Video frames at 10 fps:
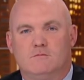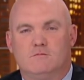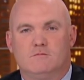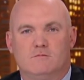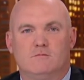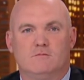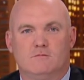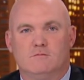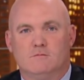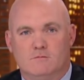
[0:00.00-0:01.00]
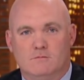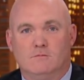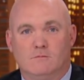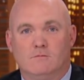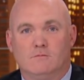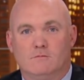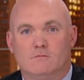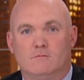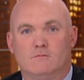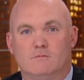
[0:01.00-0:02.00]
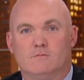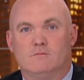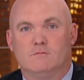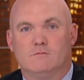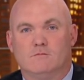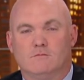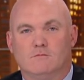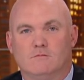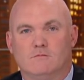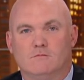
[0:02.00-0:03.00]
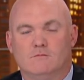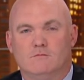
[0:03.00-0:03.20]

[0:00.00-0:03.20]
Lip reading: (not speaking)